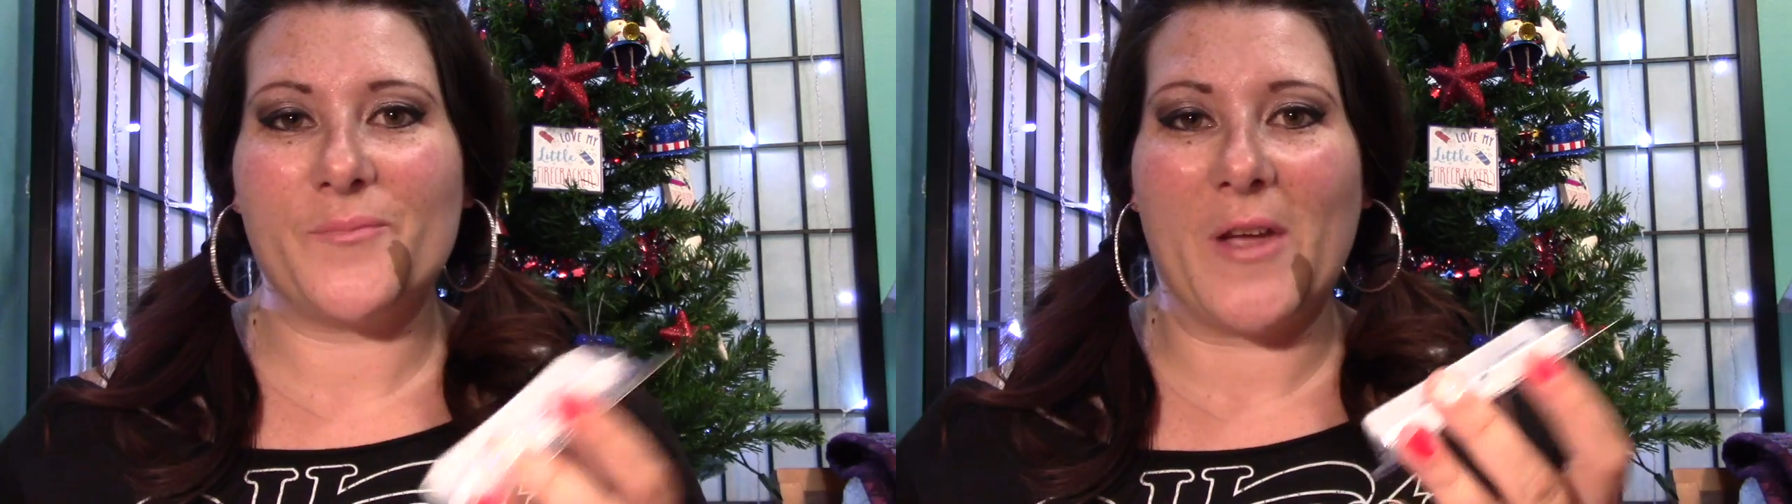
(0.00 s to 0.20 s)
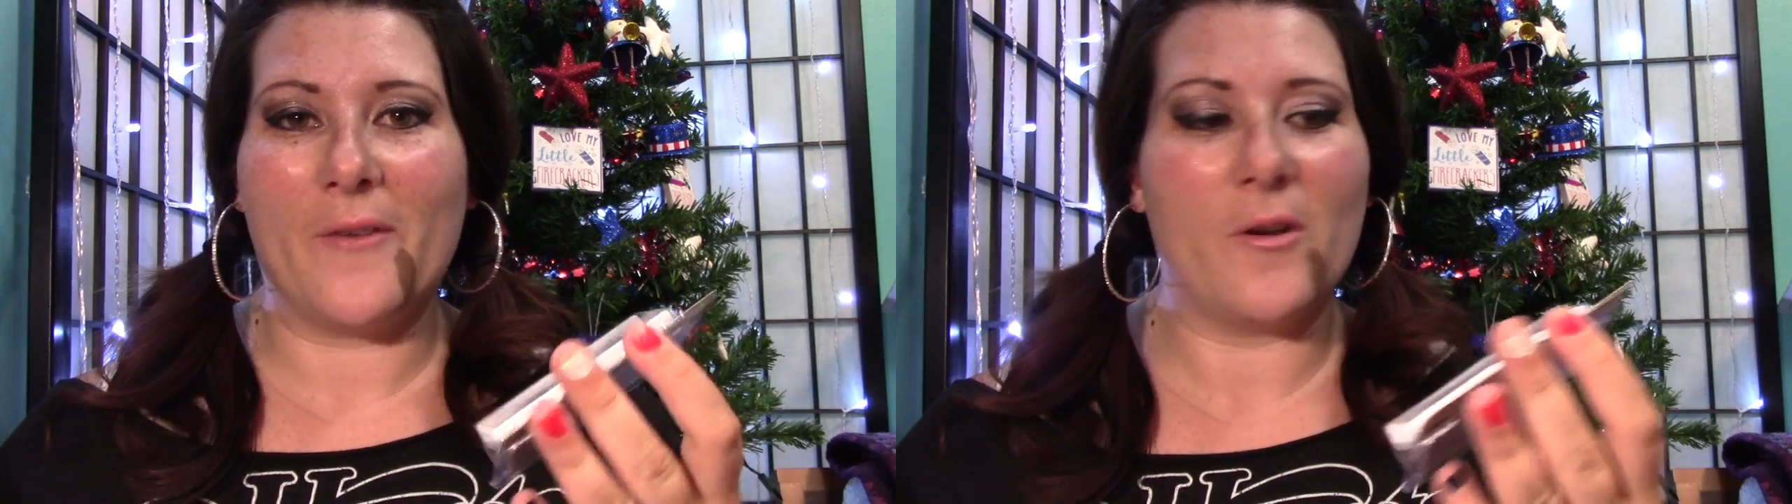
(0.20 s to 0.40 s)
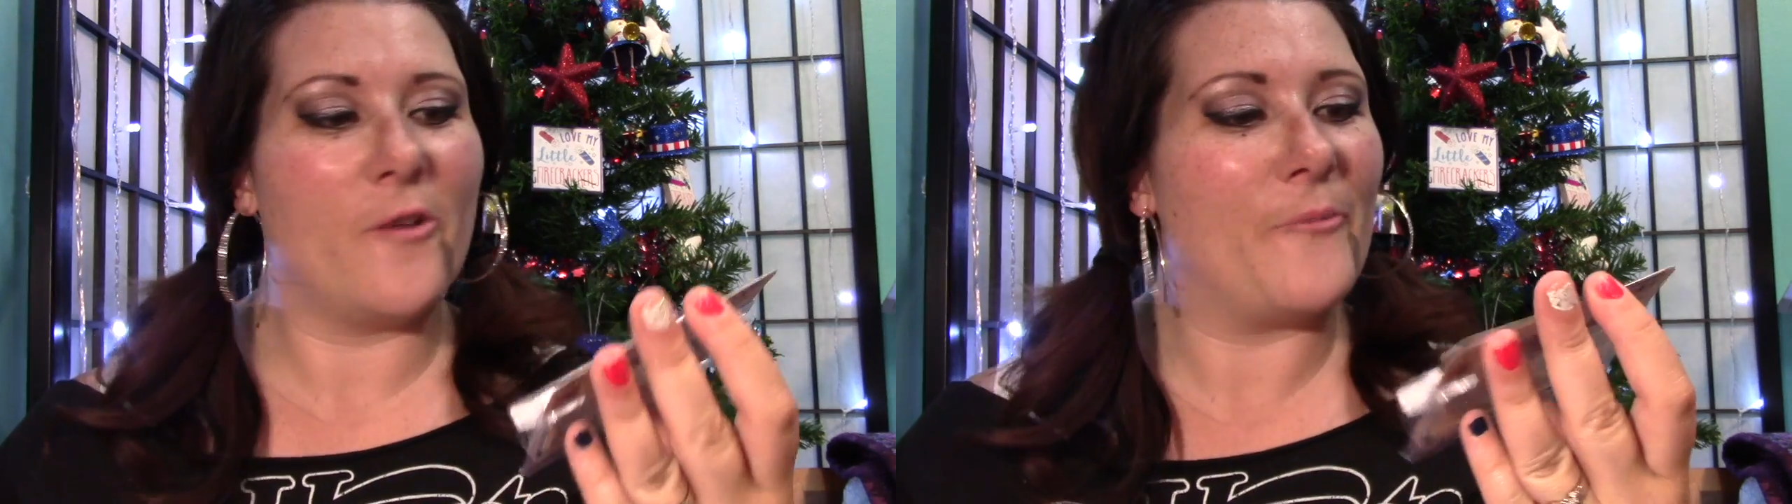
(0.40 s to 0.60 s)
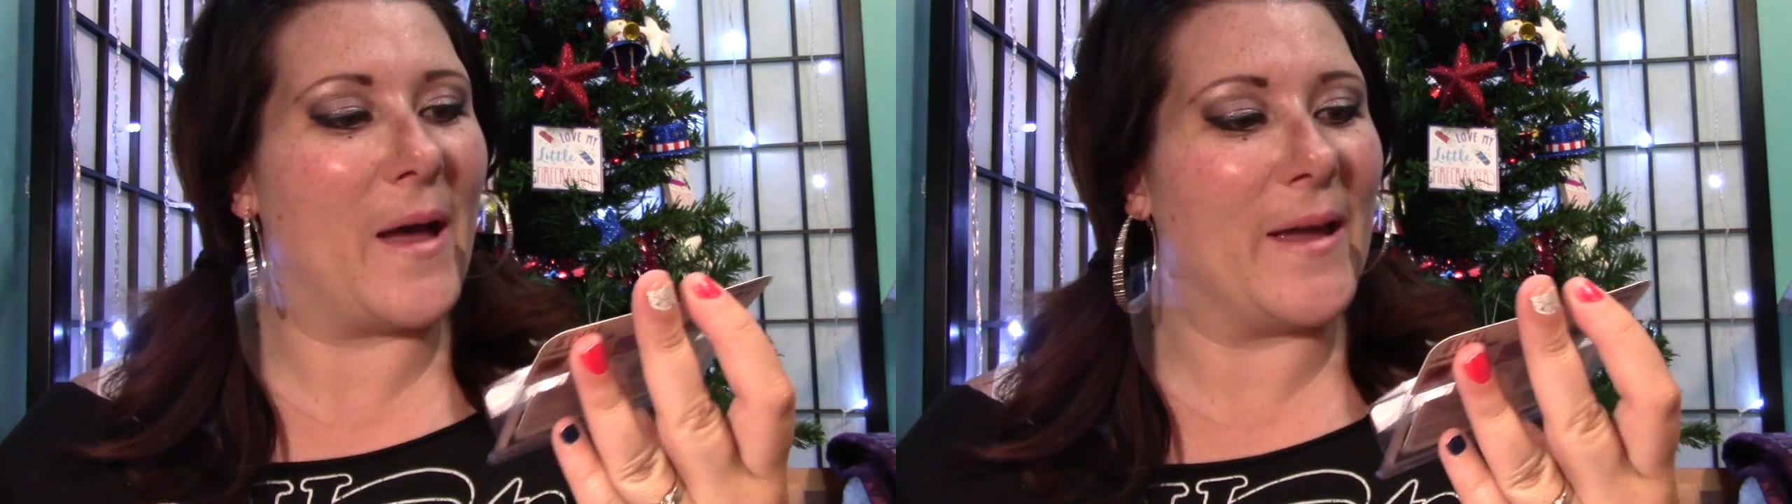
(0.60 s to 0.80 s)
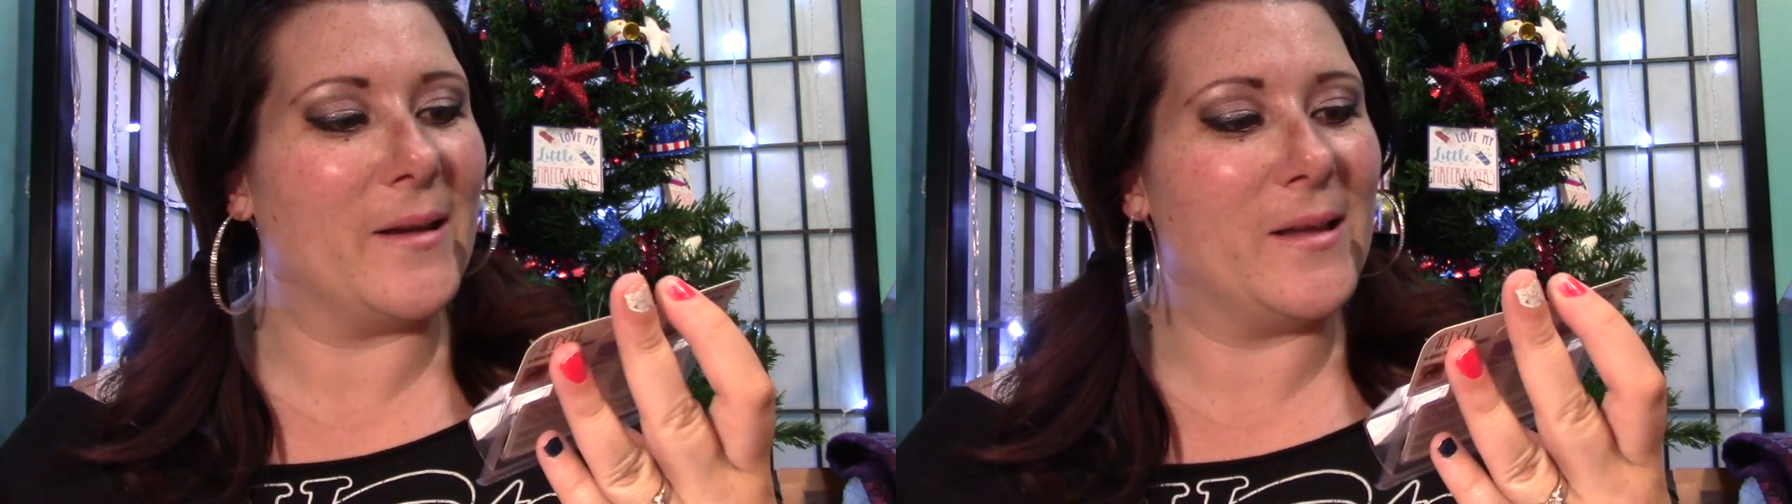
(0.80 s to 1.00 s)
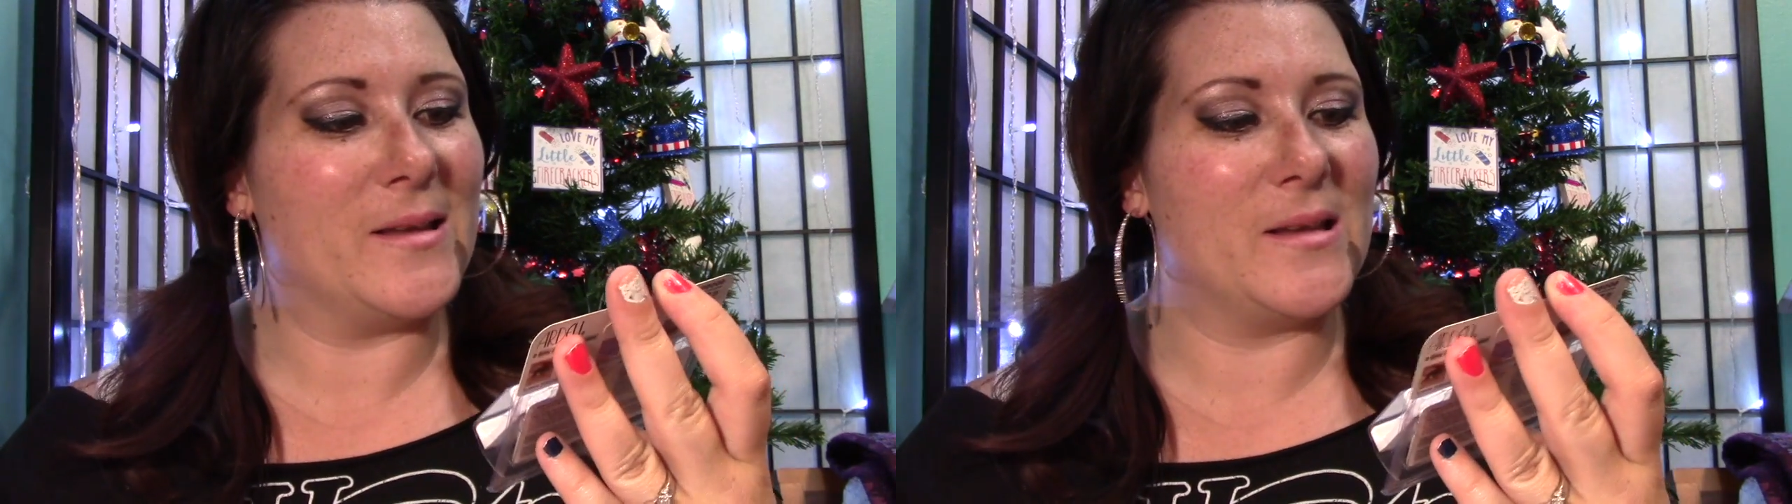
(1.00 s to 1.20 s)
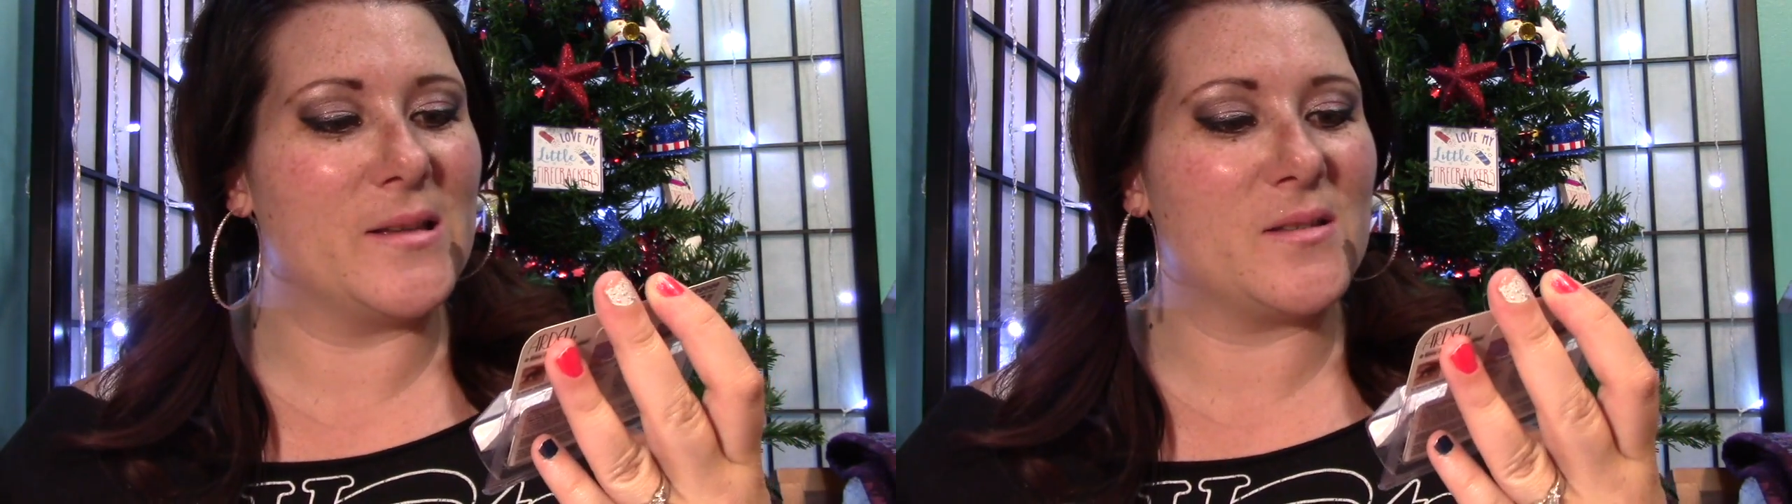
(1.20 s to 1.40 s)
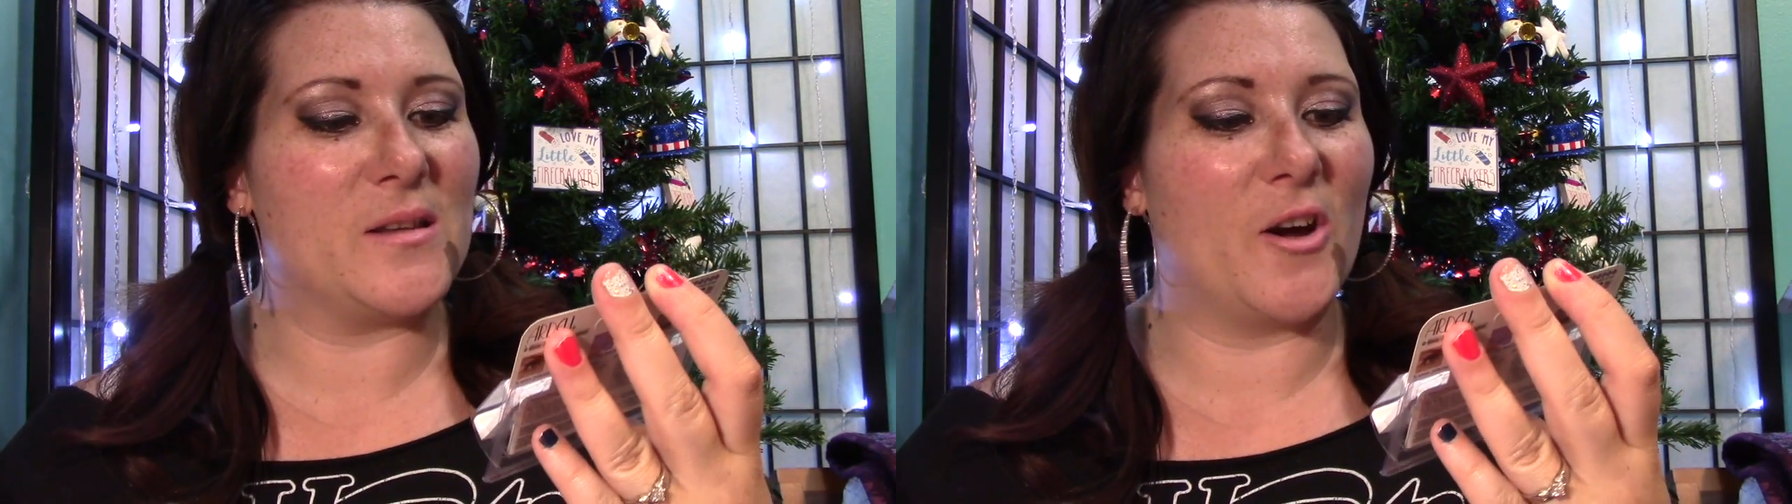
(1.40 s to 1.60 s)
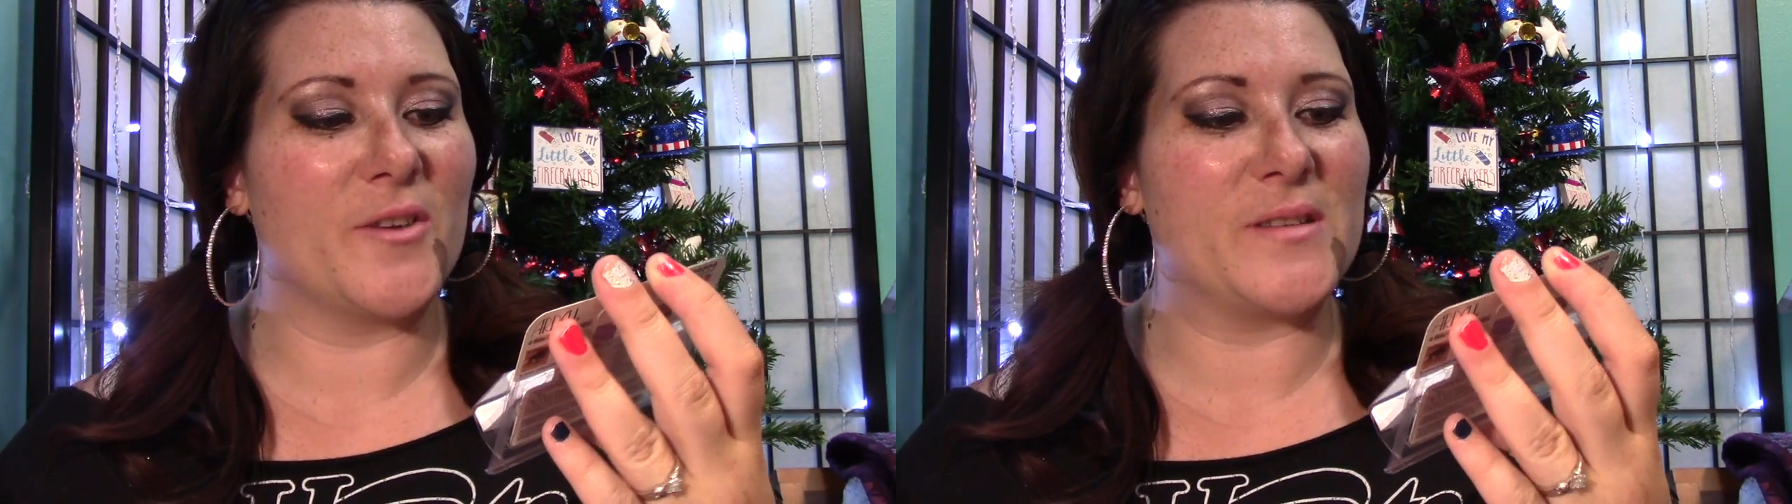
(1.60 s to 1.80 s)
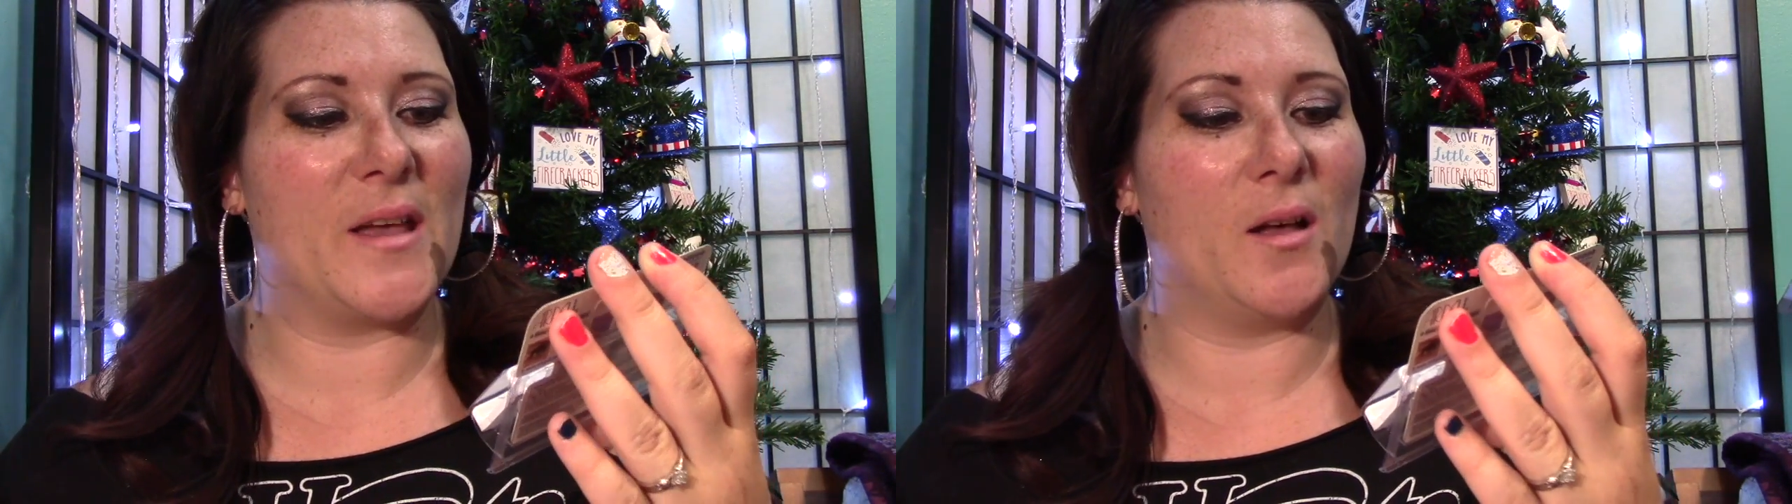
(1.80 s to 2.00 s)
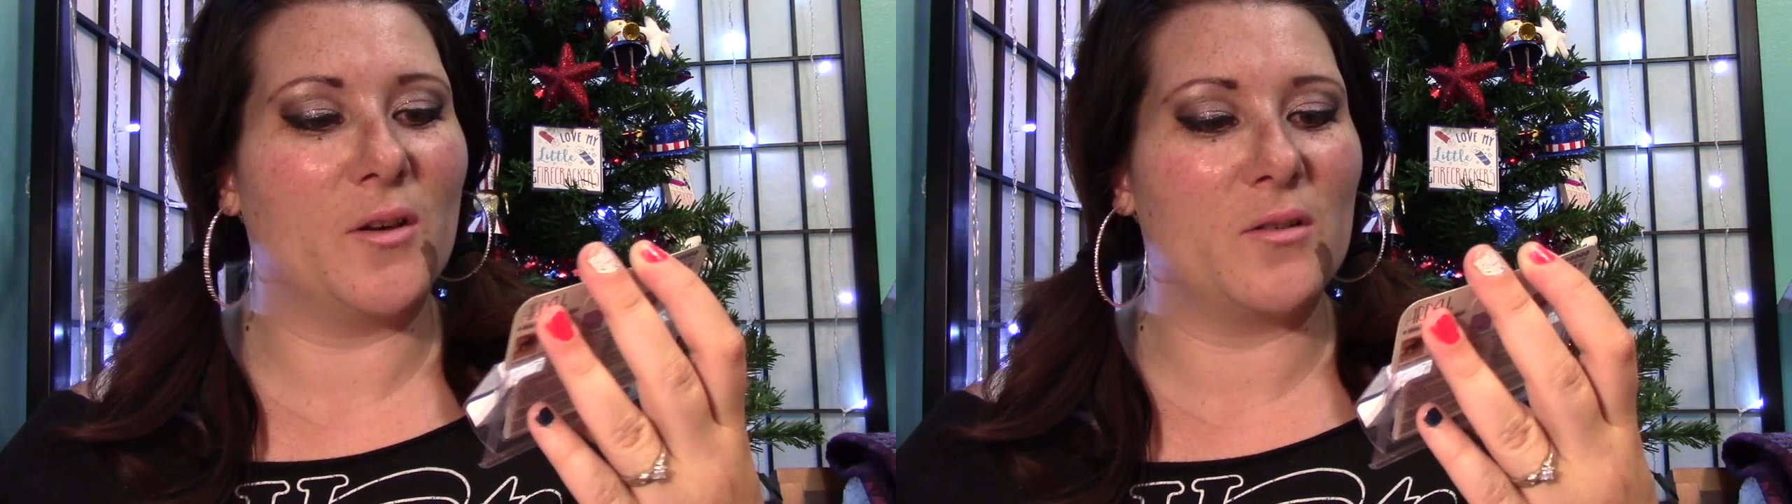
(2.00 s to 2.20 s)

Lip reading: favorite of mine is the Ardell